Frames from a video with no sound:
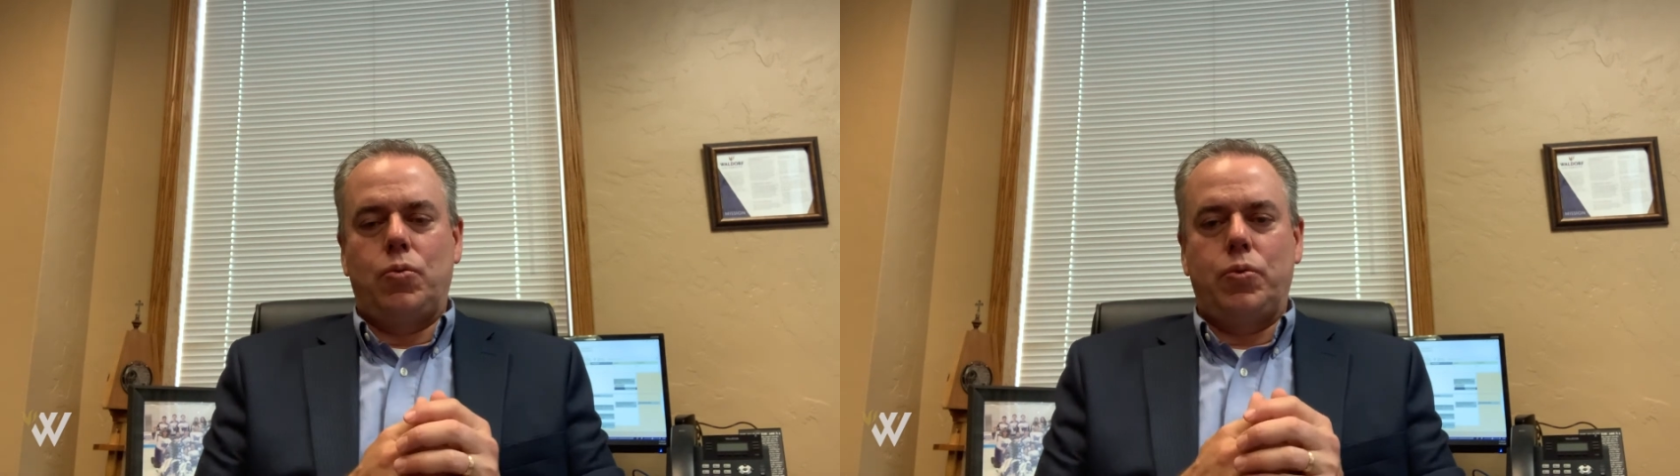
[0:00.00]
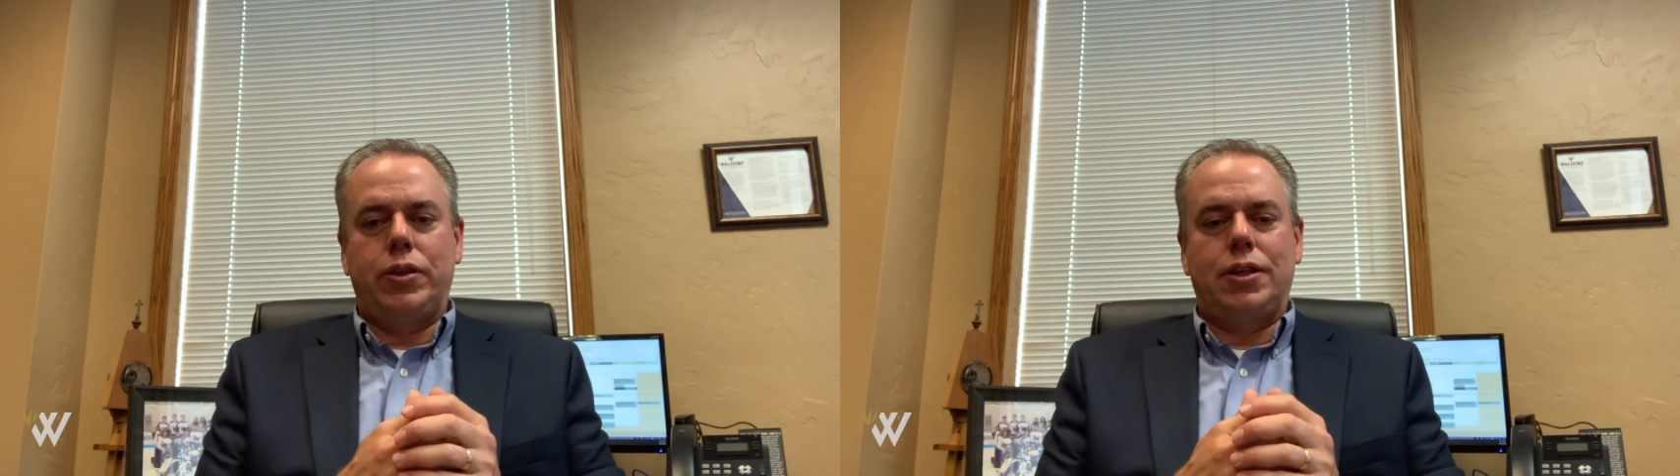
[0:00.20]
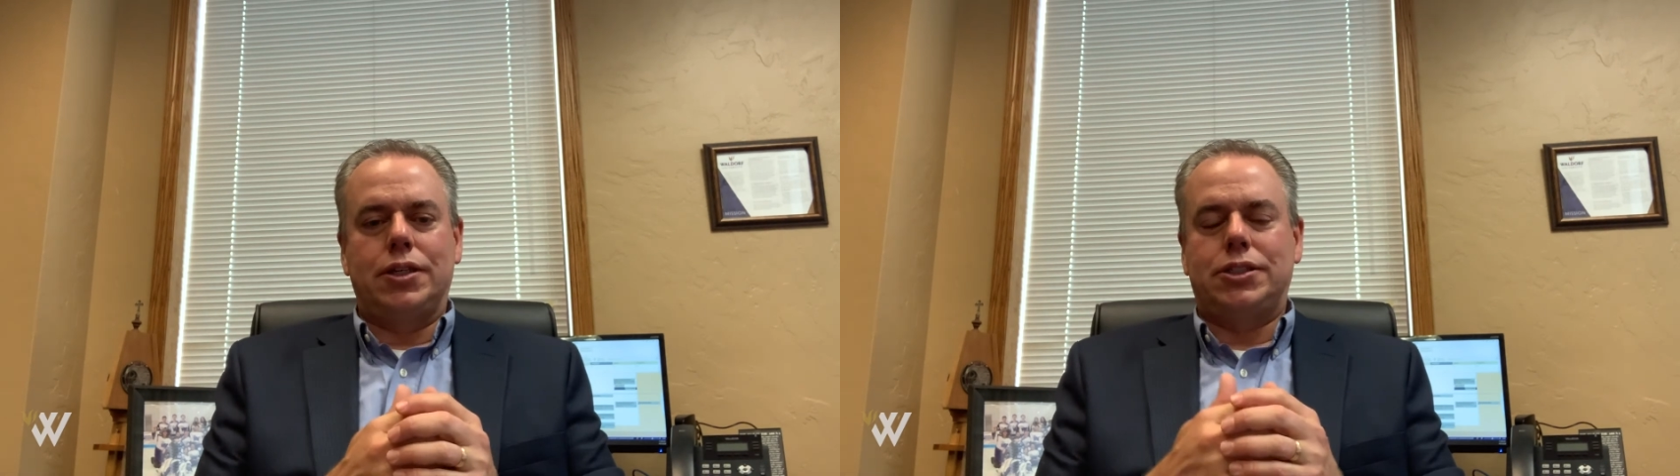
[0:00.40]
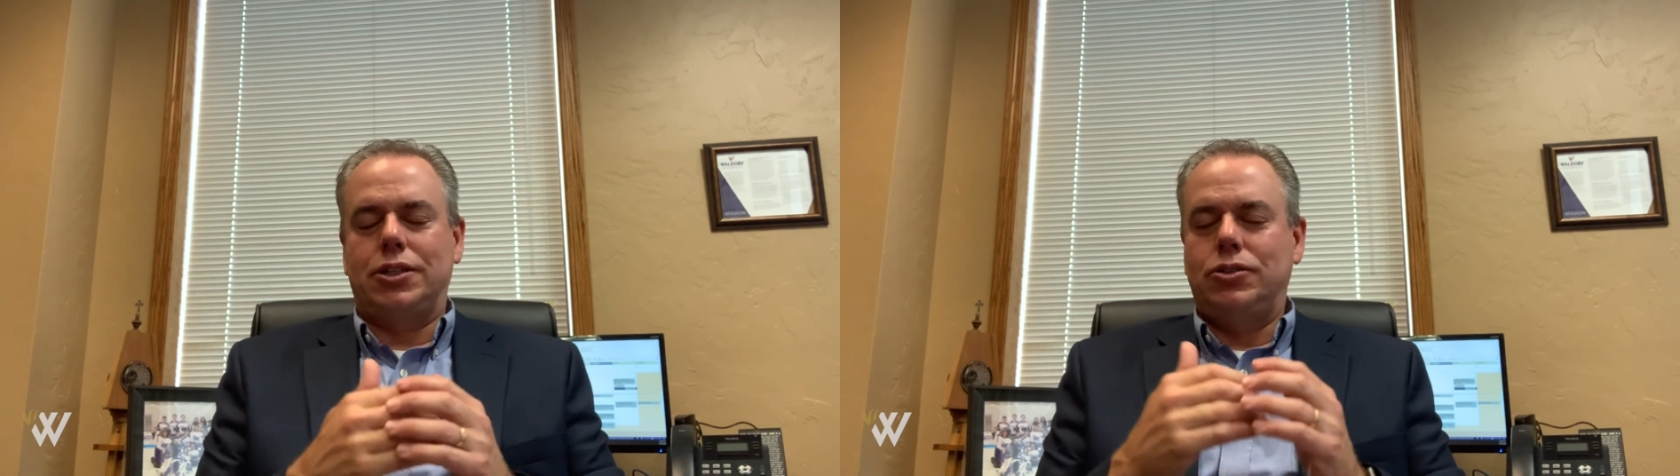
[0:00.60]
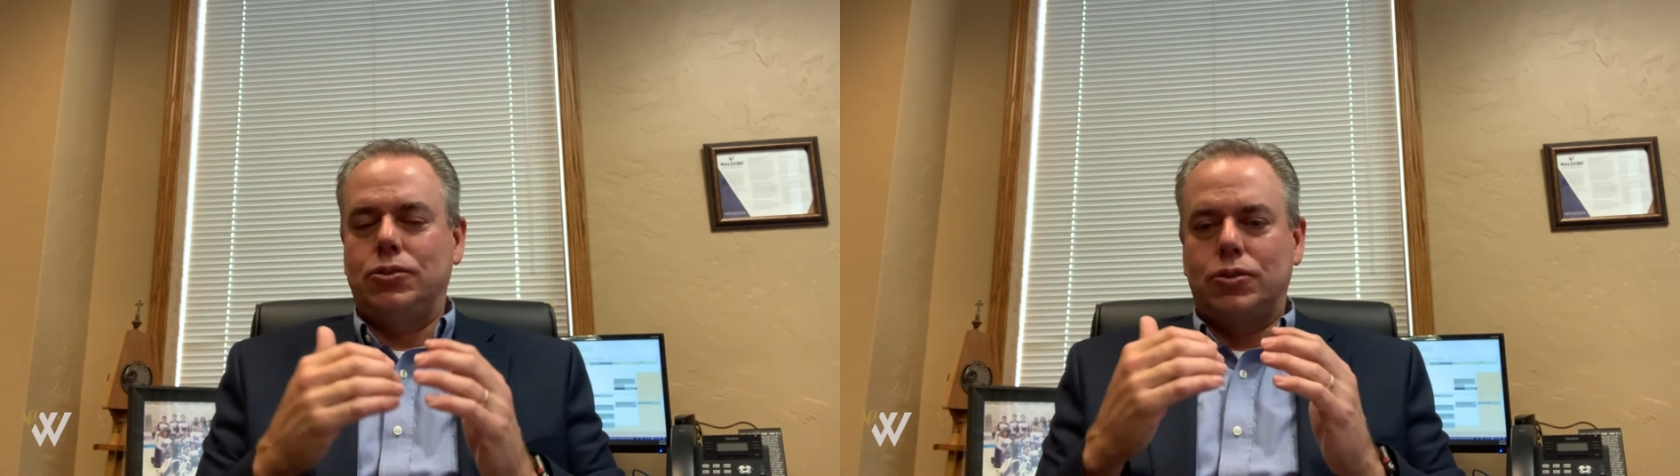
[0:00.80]
with this
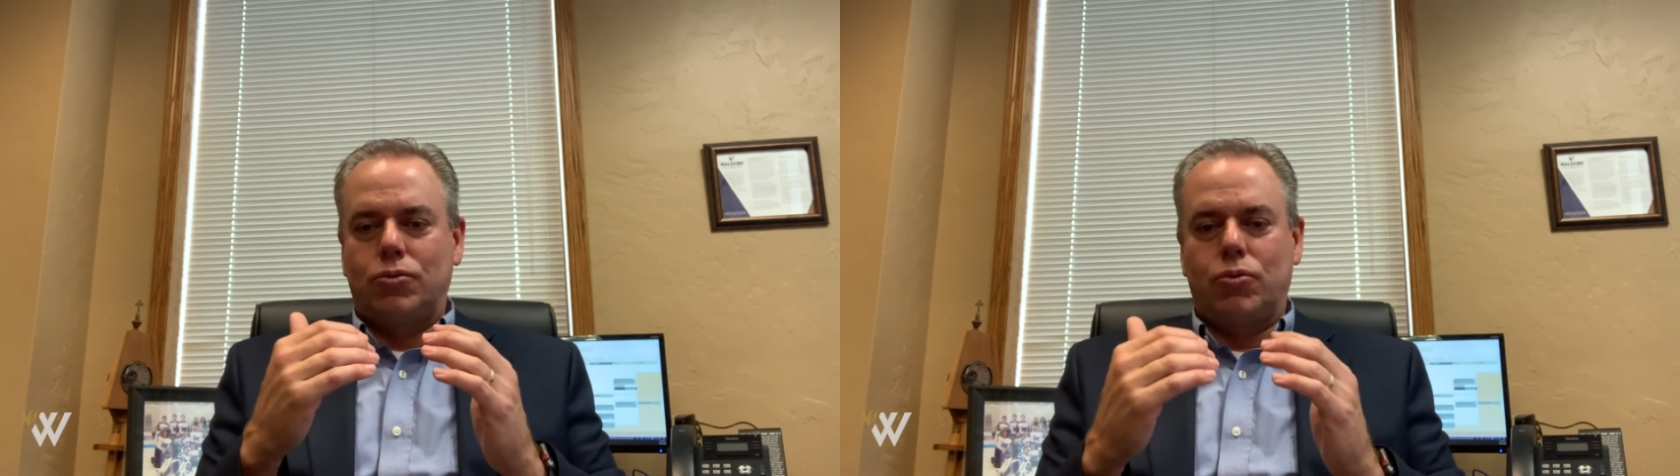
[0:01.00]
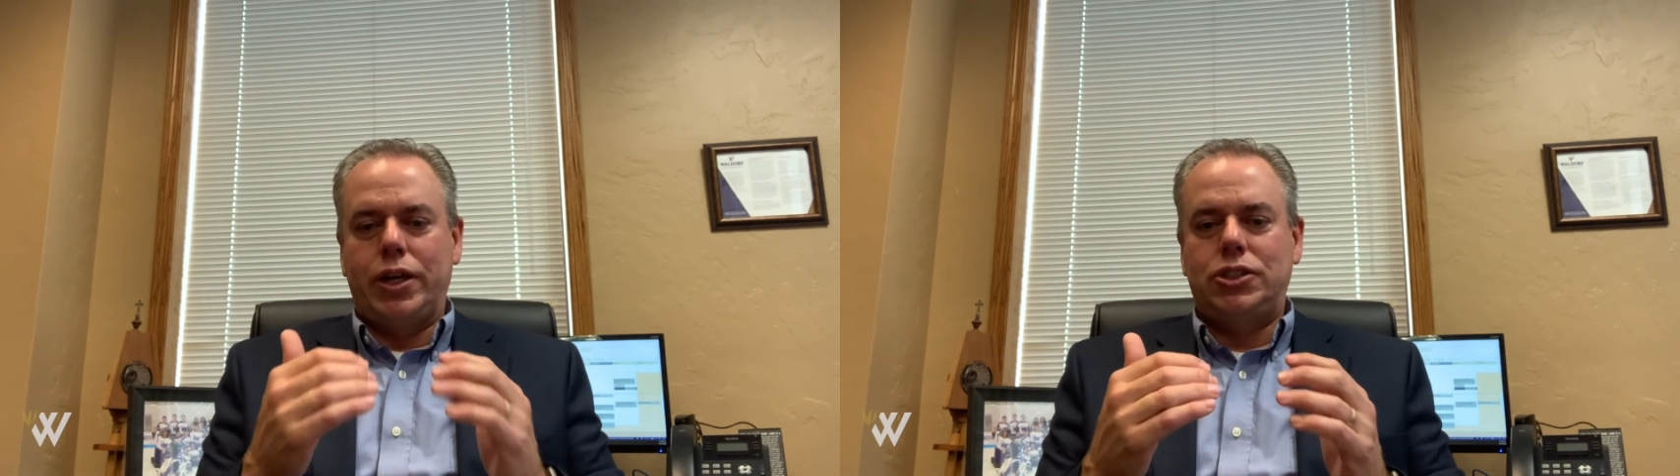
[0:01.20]
and do a great